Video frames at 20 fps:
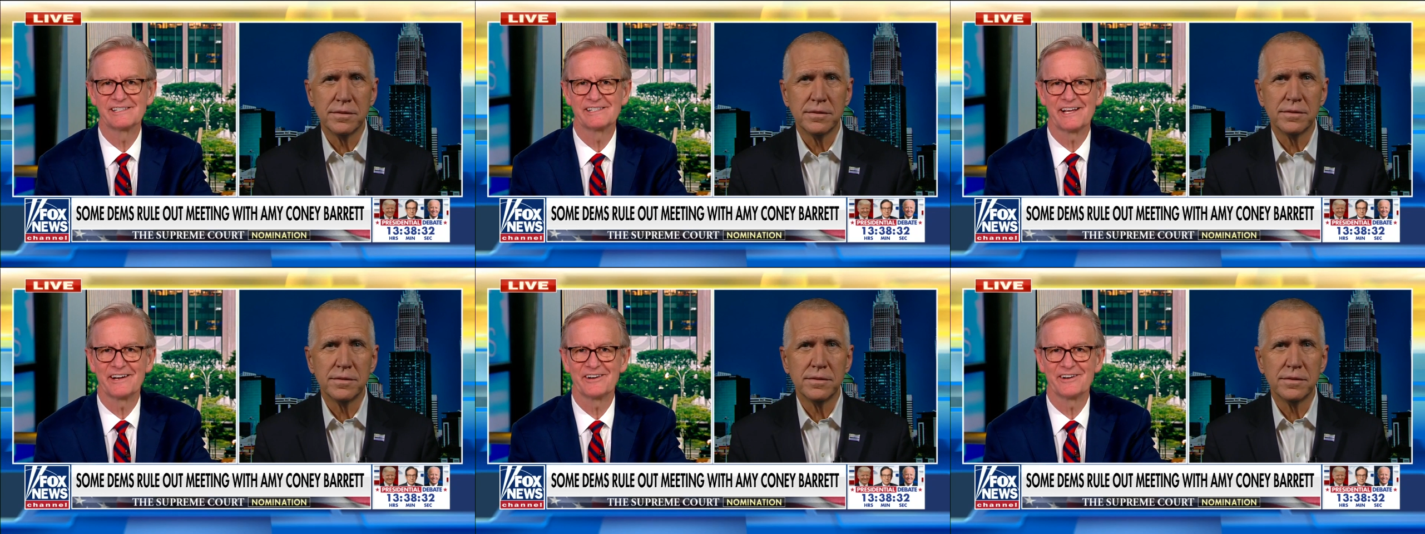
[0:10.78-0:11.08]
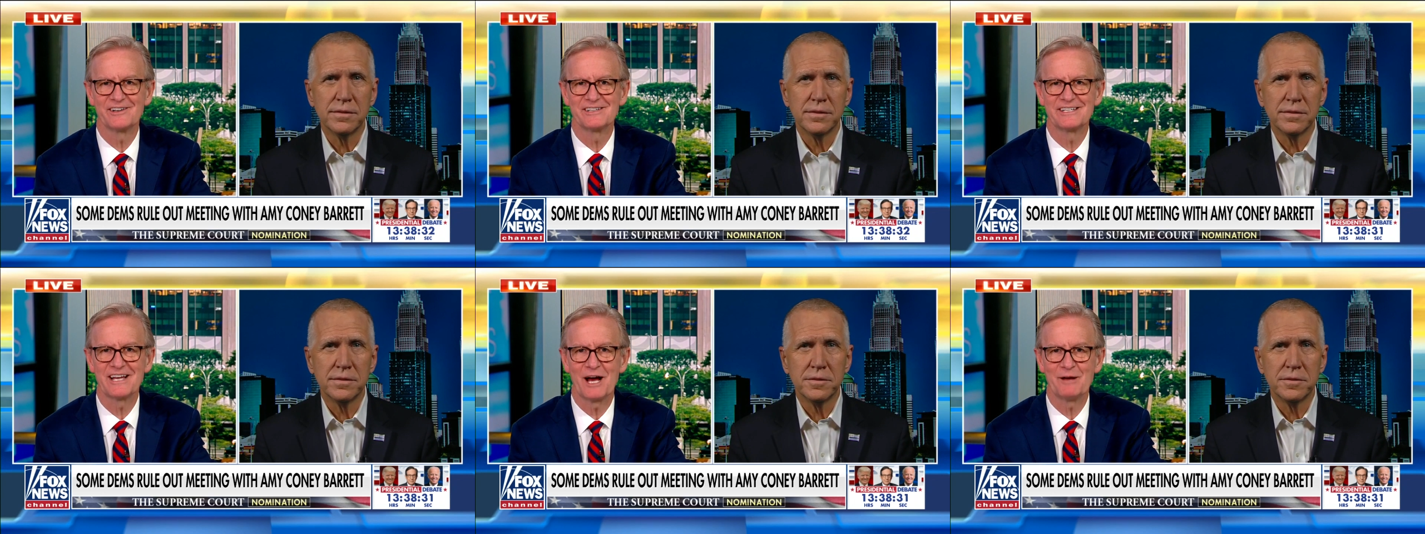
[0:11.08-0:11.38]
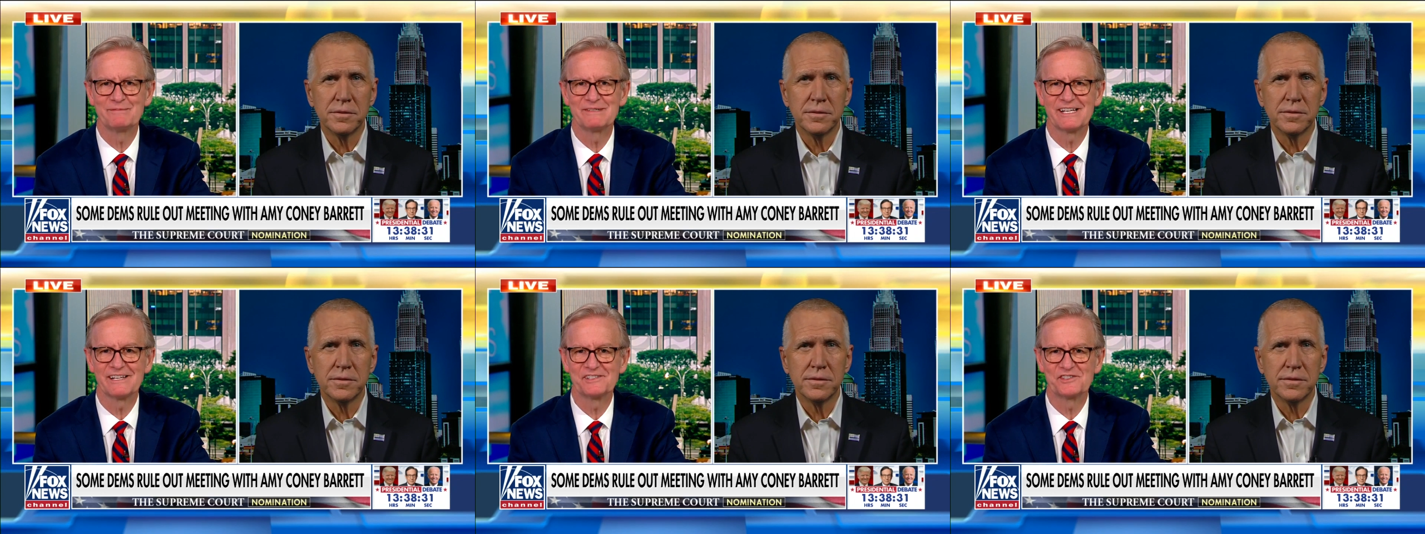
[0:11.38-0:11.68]
Speaker 1: Senator
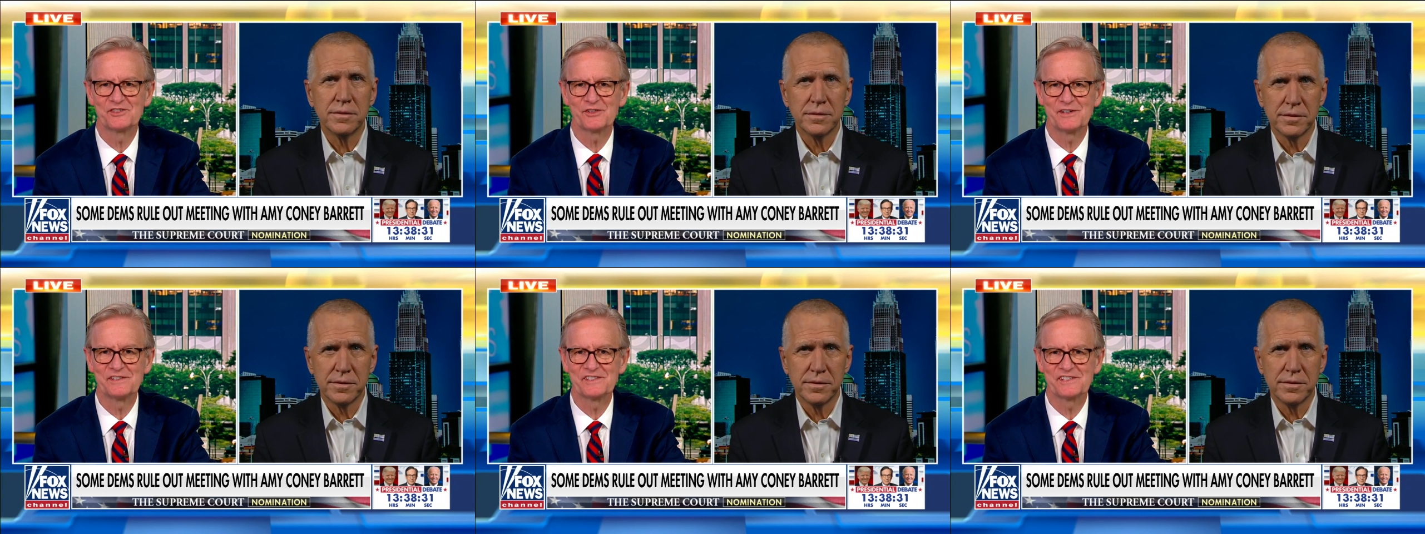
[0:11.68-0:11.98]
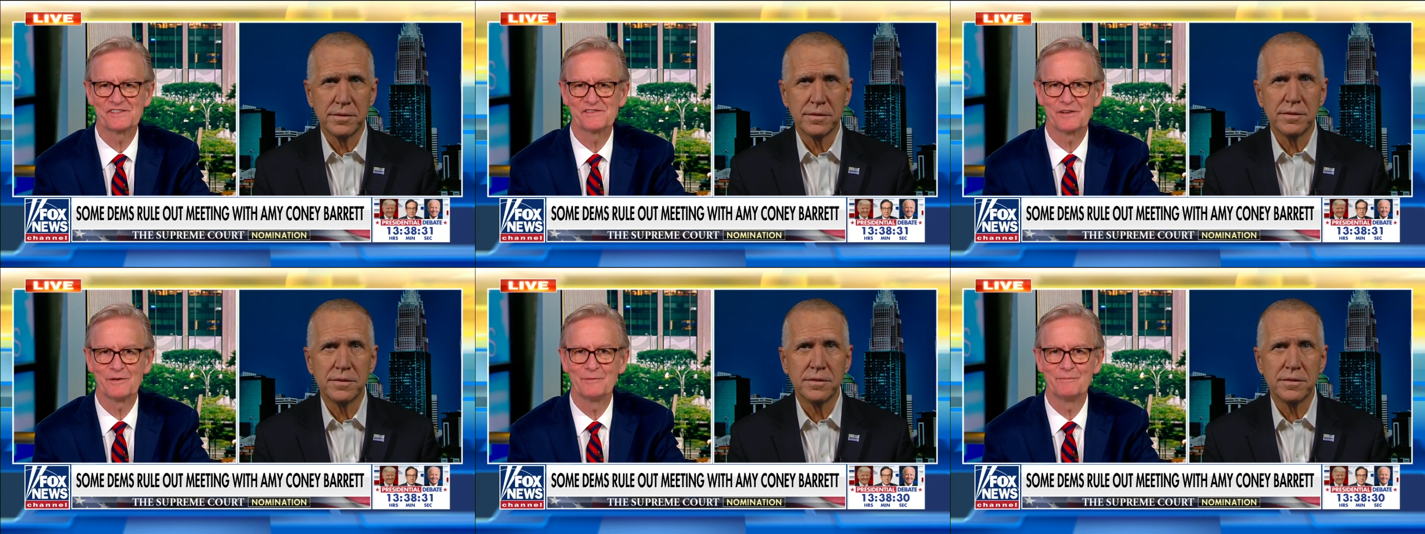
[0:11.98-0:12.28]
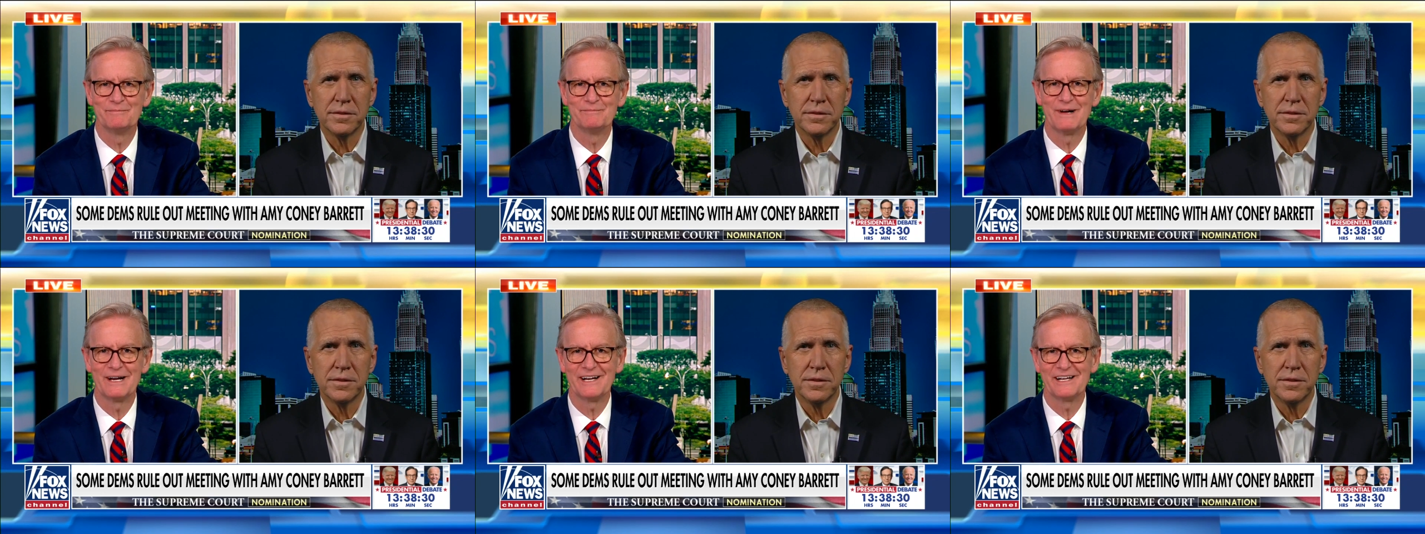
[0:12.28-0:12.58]
Thom Tillis joins us
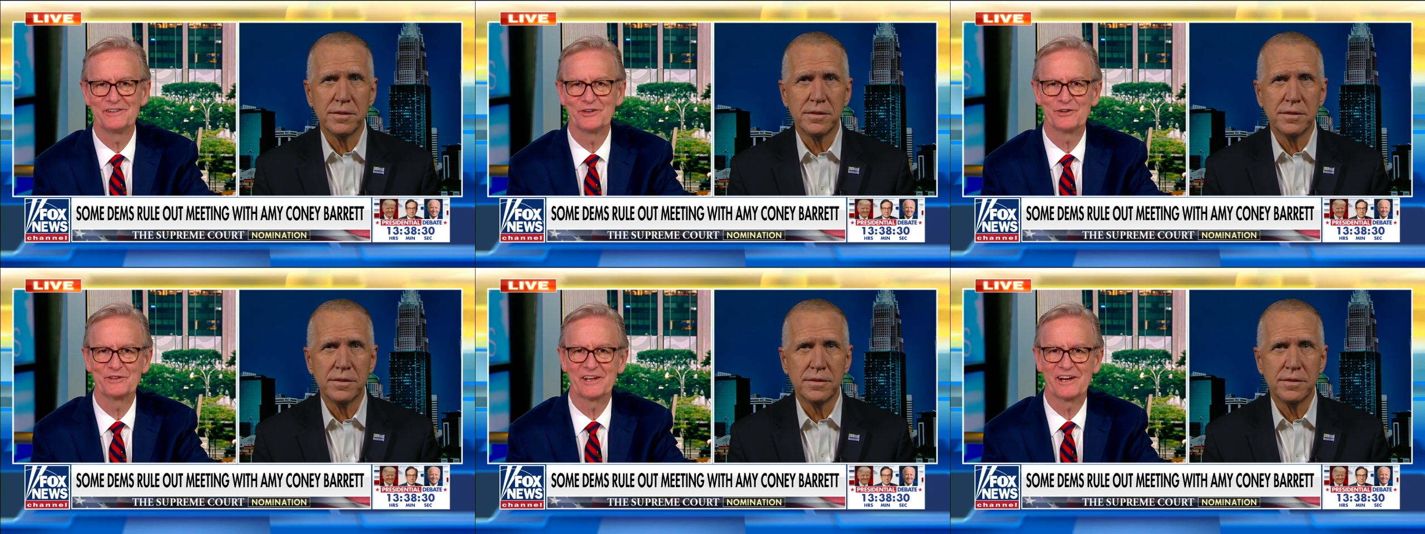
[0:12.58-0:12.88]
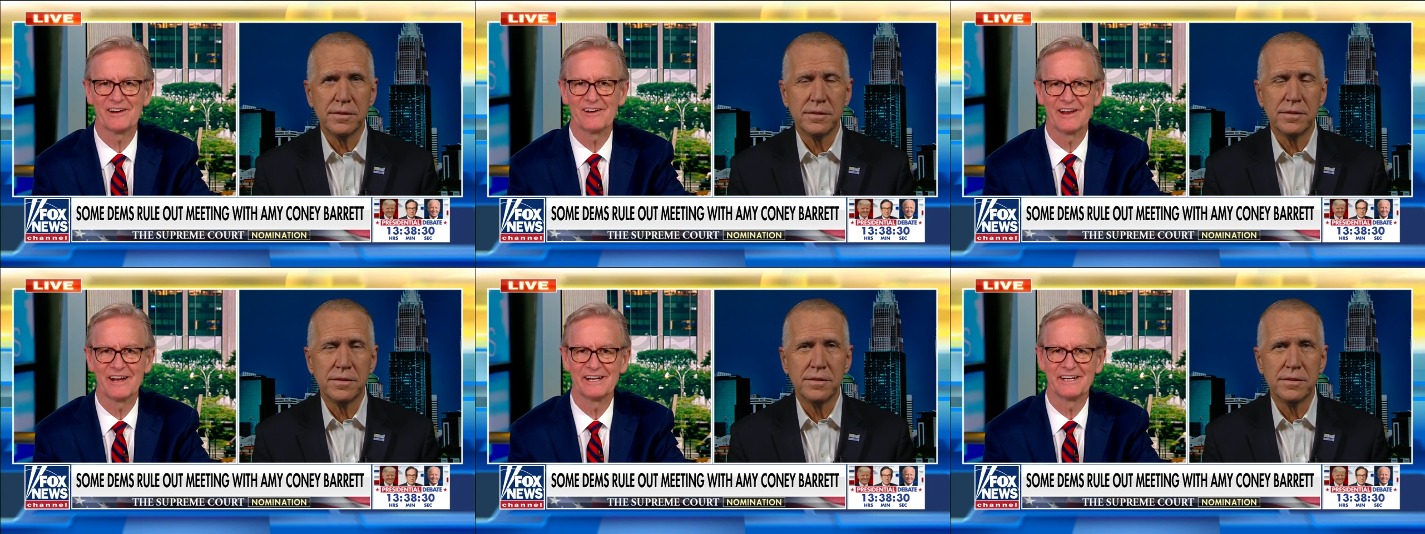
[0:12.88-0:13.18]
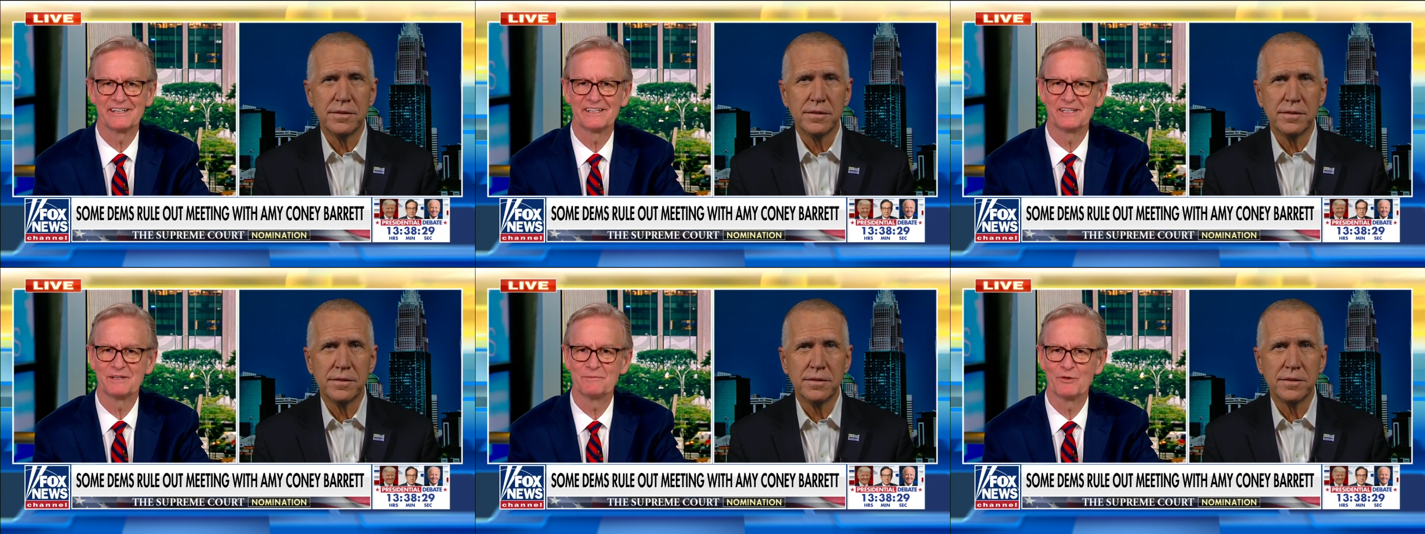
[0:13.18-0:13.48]
from uh, North
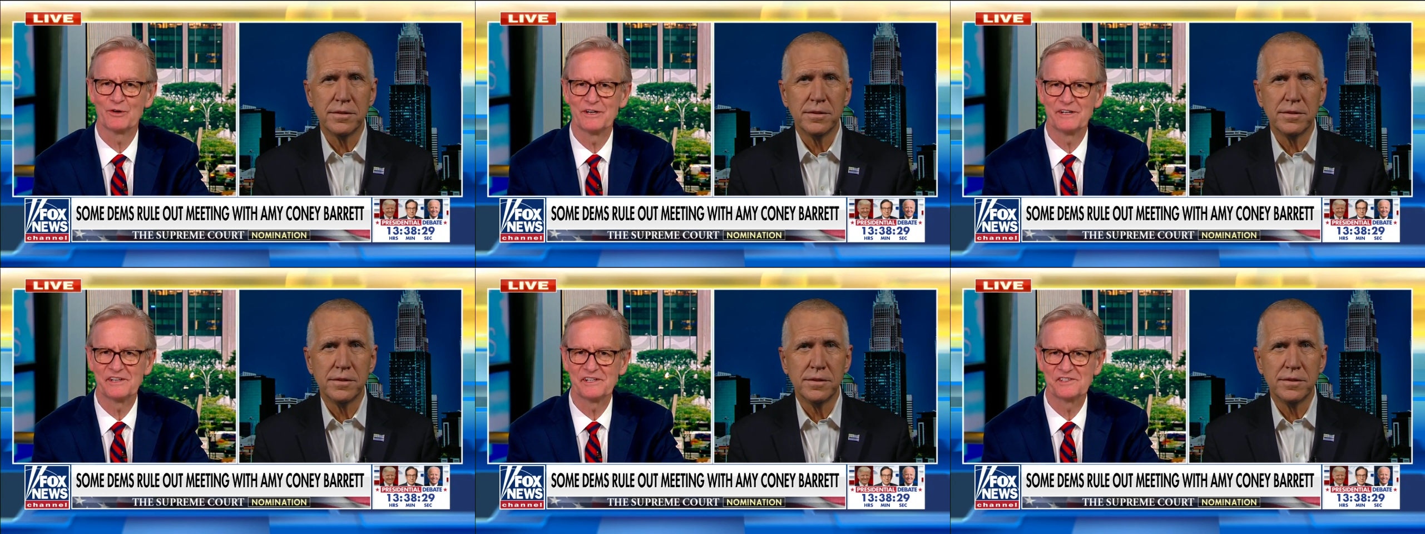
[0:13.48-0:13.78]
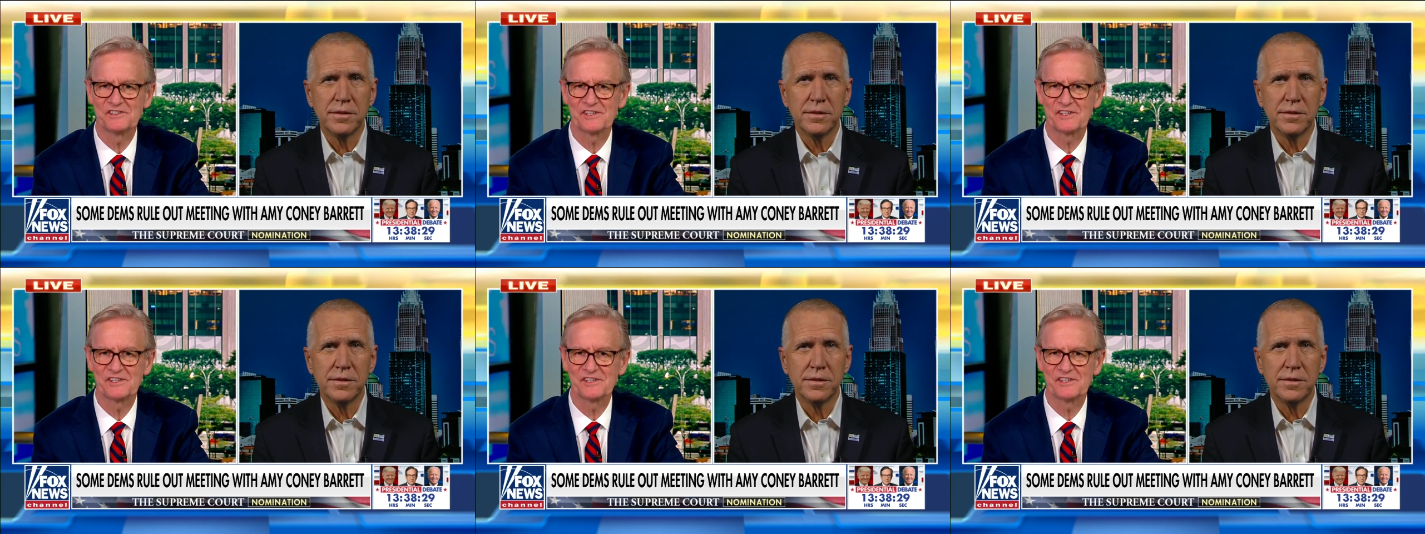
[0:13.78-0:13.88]
Carolina. Good morning to you,